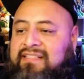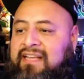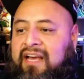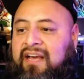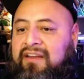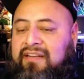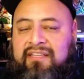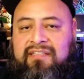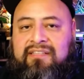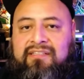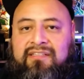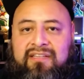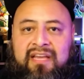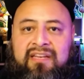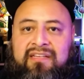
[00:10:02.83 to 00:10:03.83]
out and
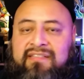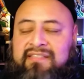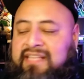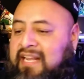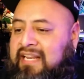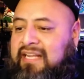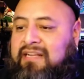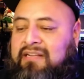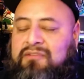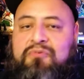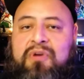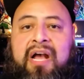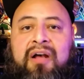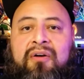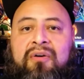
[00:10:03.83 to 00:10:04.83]
understanding
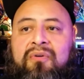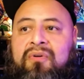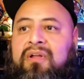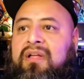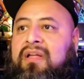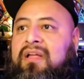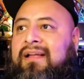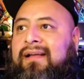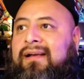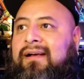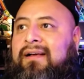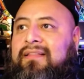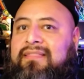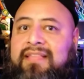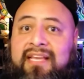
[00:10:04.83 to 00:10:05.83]
how
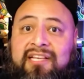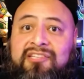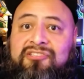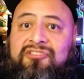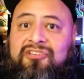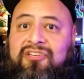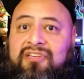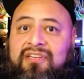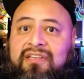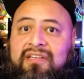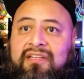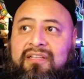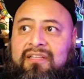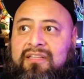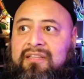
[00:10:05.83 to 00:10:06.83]
uh, things
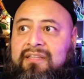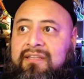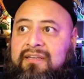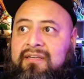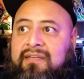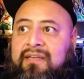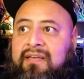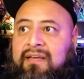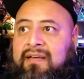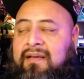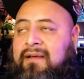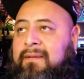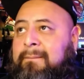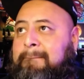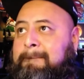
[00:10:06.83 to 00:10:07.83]
look
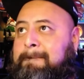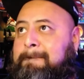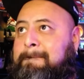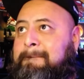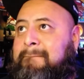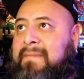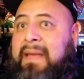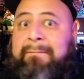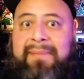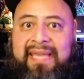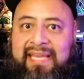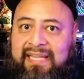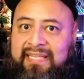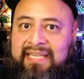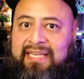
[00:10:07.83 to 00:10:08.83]
um,
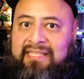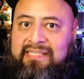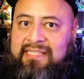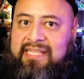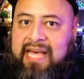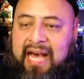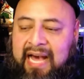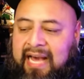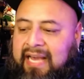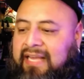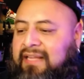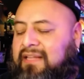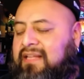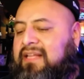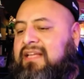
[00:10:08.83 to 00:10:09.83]
appealing to the eye.
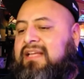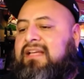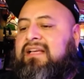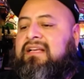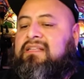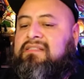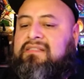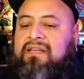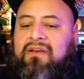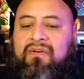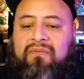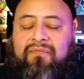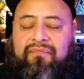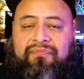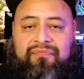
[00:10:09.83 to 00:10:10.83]

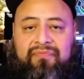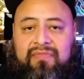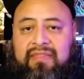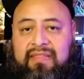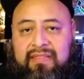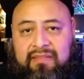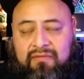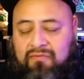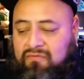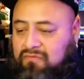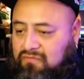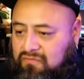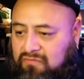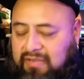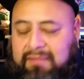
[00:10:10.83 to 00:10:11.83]
So
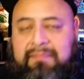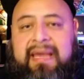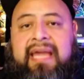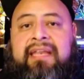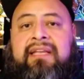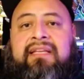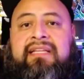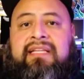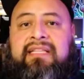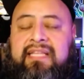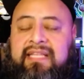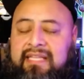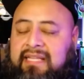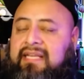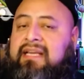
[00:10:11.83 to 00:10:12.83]
we manually
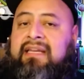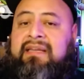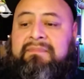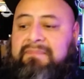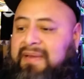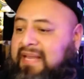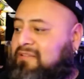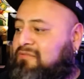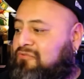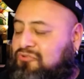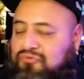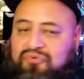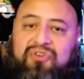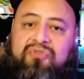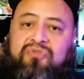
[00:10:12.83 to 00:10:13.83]
did it. Cut and paste was
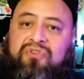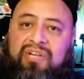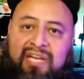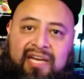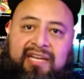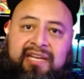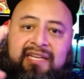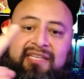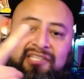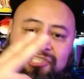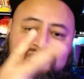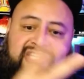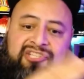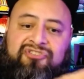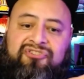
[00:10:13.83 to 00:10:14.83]
real cutting
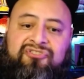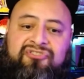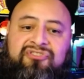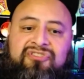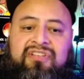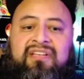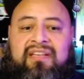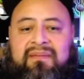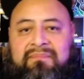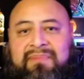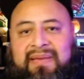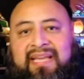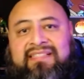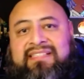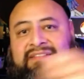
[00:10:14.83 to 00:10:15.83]
scissors,
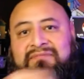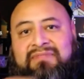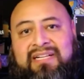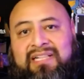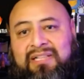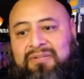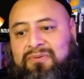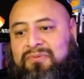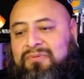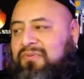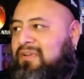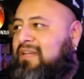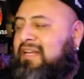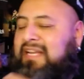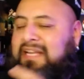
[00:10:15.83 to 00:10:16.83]
pasting with glue,
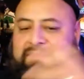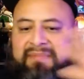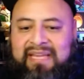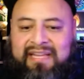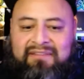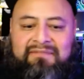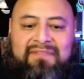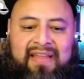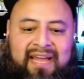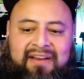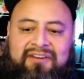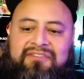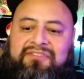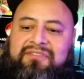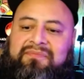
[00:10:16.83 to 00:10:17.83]
and making
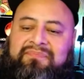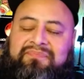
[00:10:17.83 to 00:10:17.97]
flyers.